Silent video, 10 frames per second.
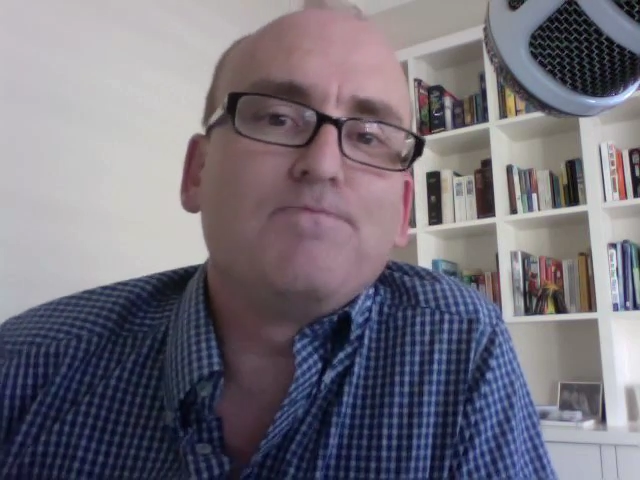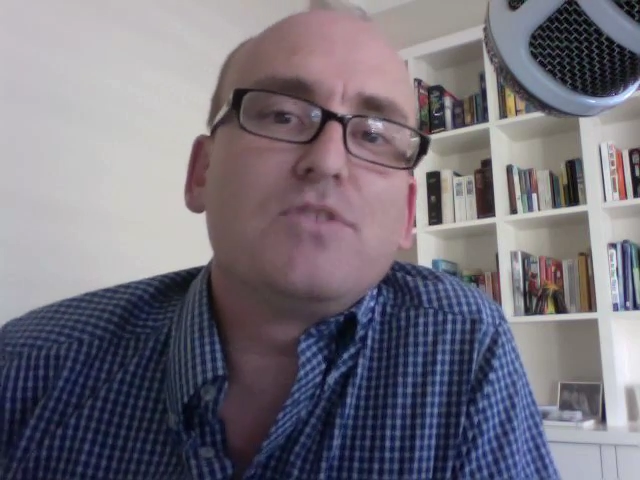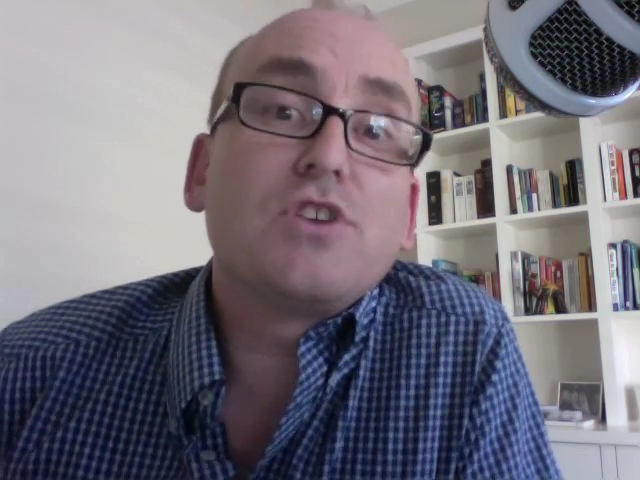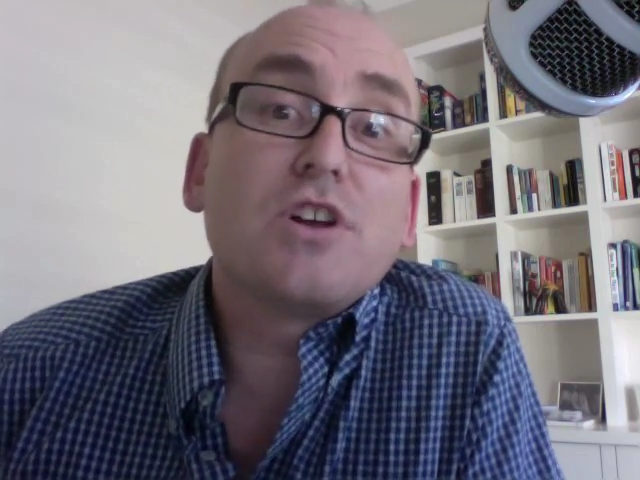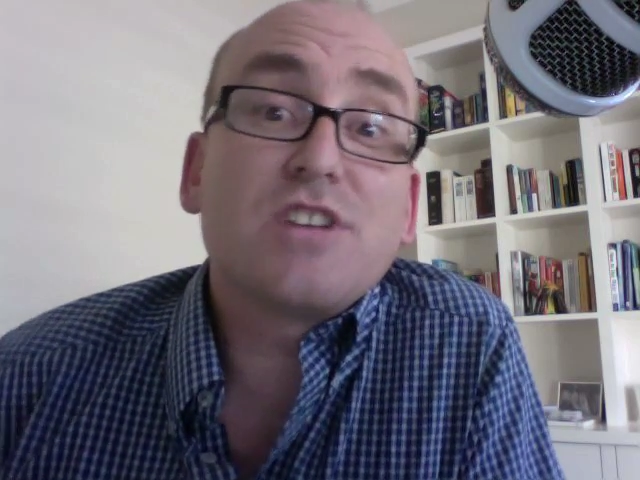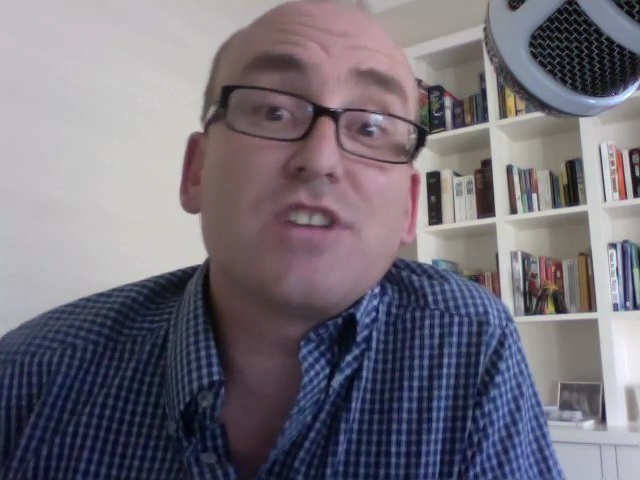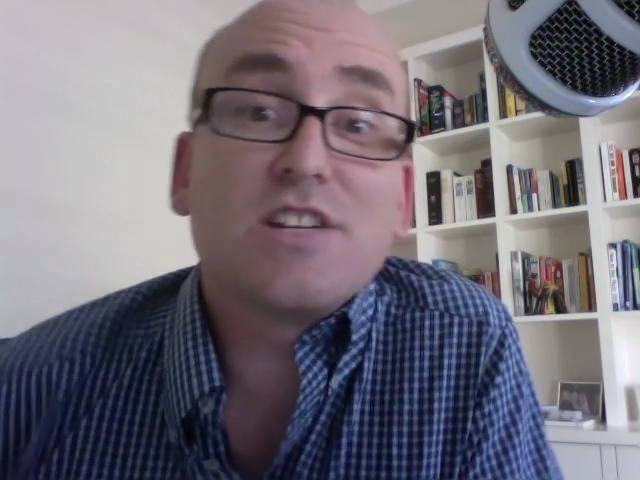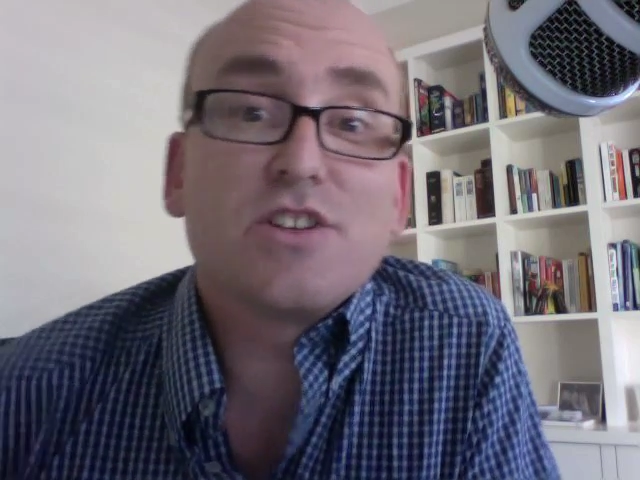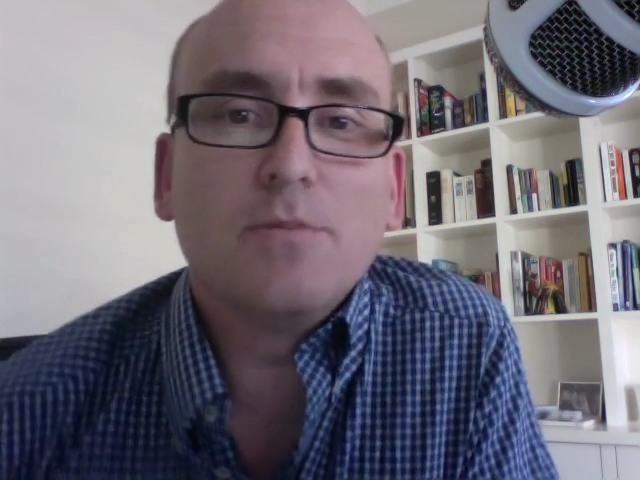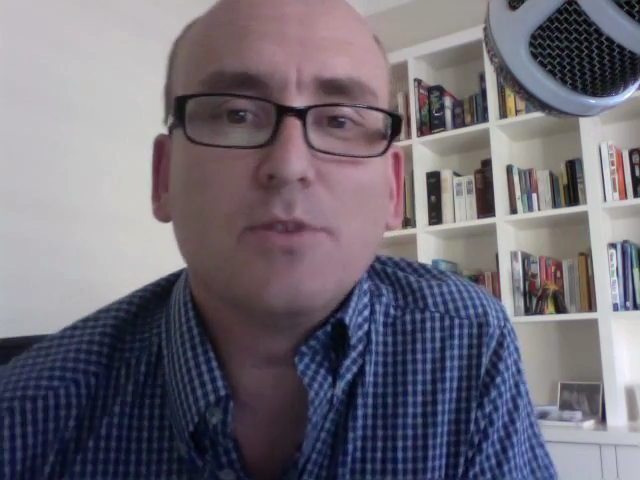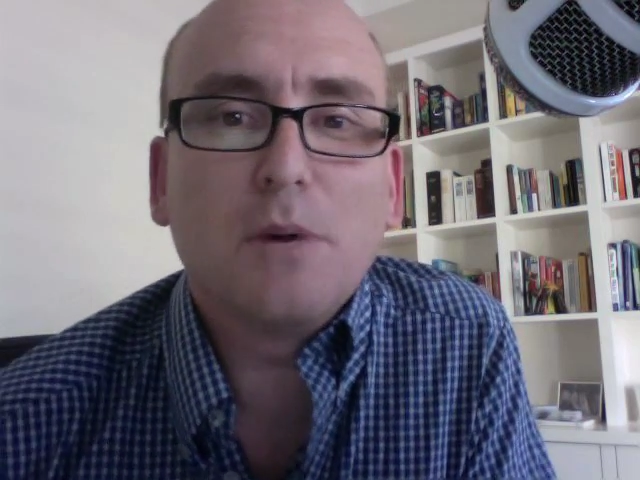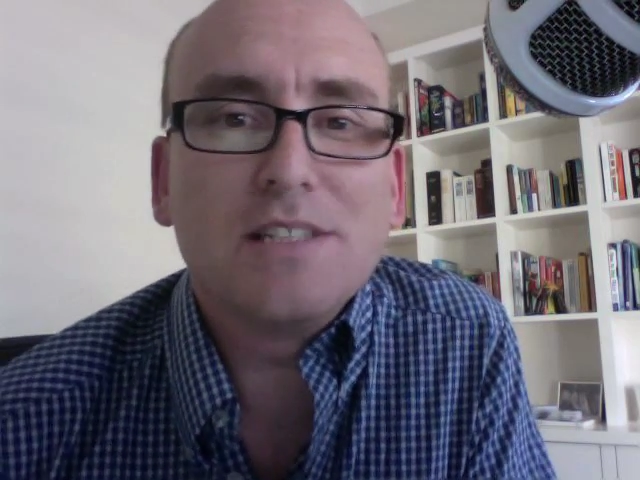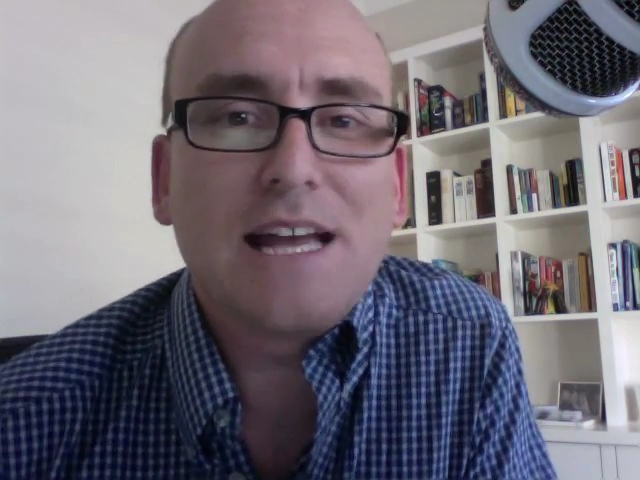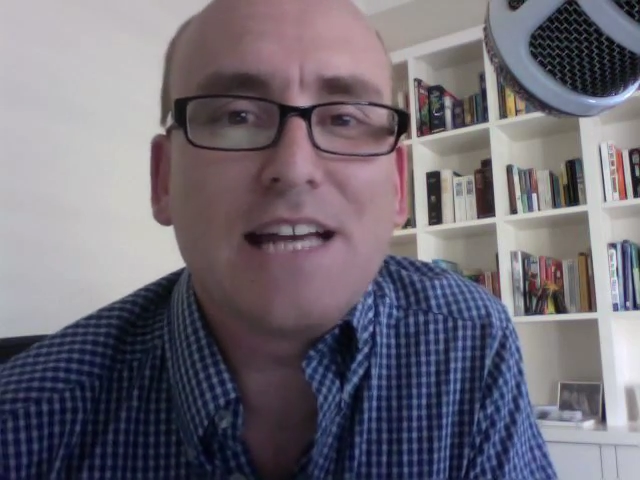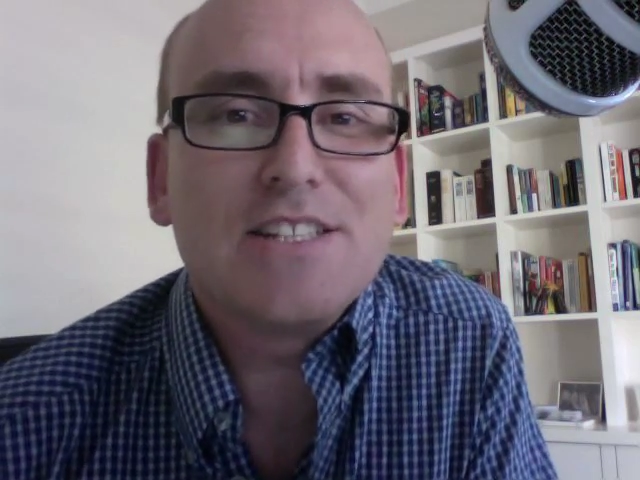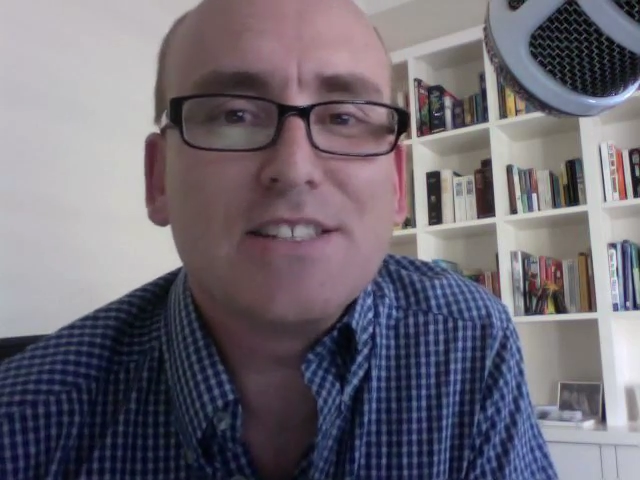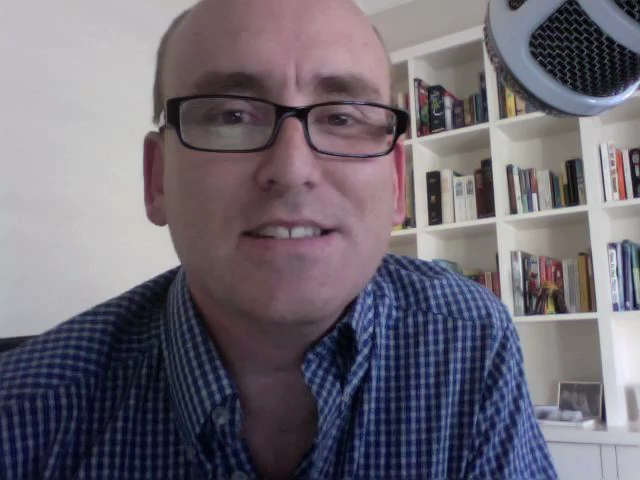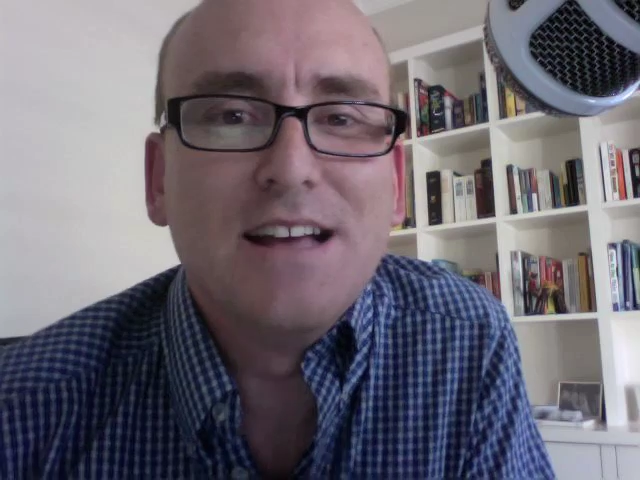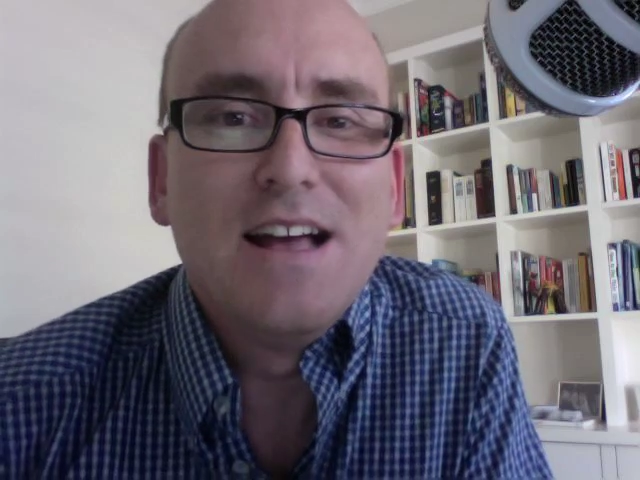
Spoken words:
search engine optimization.